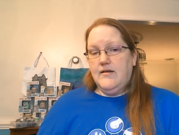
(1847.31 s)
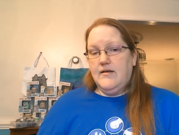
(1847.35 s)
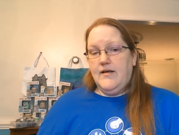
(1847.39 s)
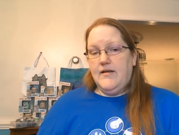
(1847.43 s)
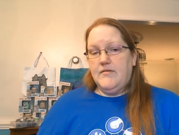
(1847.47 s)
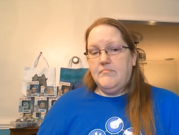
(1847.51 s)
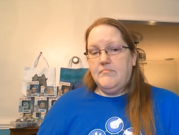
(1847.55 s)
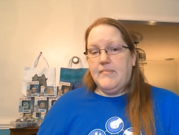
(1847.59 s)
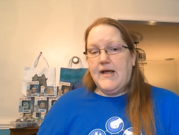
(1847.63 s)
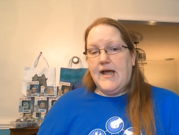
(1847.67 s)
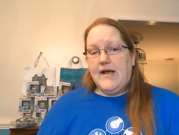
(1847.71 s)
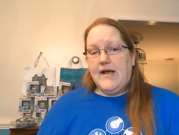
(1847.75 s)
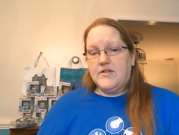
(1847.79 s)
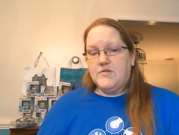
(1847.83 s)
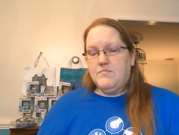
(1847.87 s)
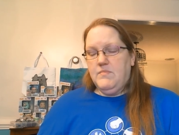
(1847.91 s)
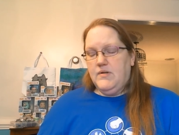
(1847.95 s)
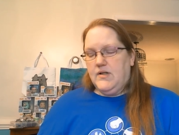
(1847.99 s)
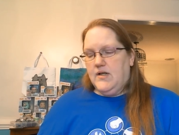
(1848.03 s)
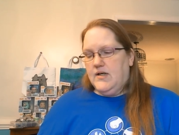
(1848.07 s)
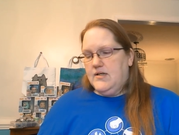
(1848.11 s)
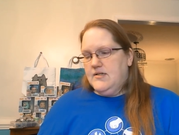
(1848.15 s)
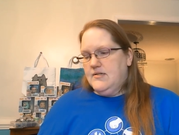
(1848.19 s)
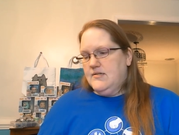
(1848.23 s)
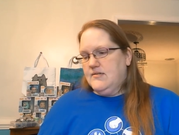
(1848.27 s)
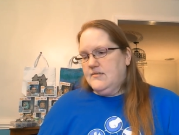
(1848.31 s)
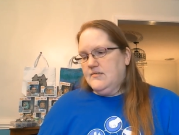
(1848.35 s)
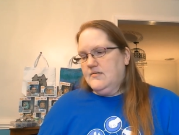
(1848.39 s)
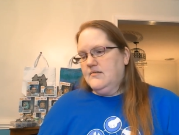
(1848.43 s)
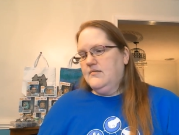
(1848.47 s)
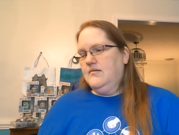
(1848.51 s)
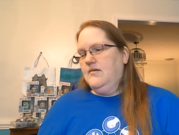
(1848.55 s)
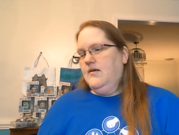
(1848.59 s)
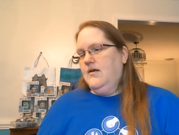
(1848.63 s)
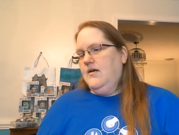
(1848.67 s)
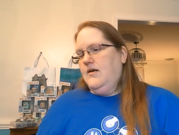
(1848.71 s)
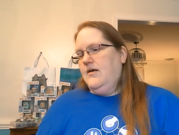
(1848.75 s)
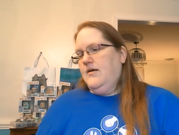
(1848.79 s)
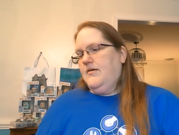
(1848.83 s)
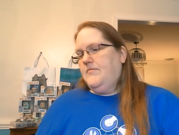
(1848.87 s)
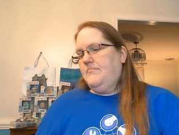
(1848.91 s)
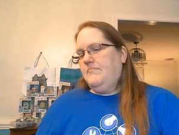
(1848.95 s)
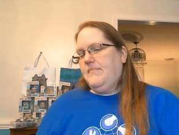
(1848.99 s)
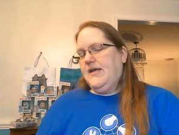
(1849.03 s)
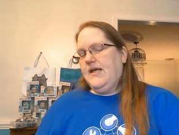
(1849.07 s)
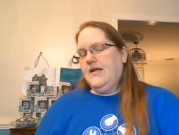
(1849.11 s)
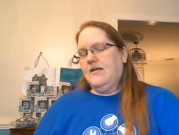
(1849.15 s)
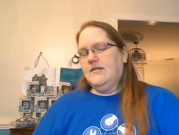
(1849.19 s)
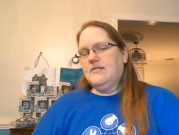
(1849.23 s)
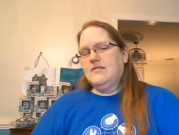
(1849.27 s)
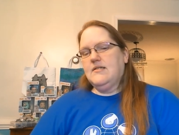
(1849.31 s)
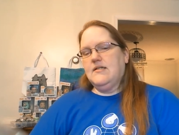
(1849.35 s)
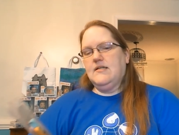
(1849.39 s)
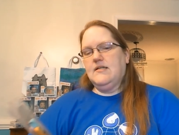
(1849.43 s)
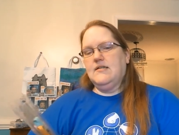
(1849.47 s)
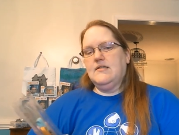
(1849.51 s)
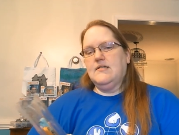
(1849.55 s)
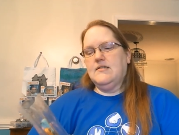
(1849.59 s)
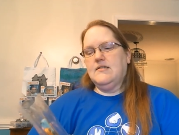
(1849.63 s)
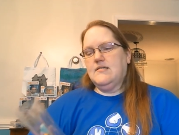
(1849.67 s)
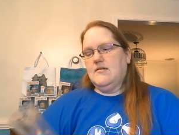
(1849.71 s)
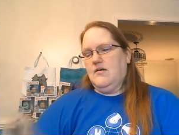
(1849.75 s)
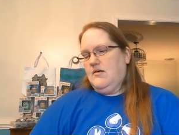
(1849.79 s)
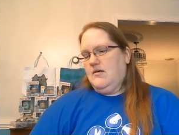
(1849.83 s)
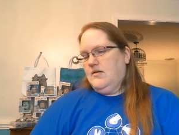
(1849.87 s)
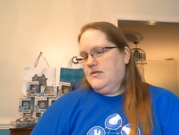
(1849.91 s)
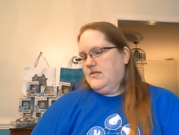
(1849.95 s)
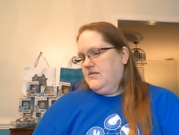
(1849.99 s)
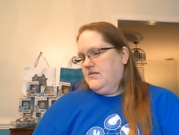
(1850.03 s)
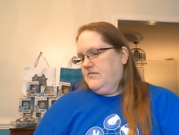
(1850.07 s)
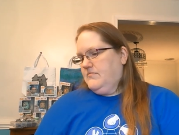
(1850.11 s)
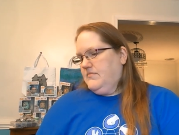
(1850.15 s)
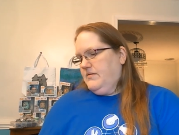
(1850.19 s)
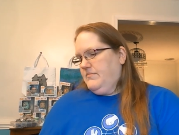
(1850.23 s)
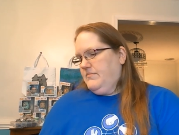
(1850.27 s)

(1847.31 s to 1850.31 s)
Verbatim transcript: at Bagzplus makes these awesome.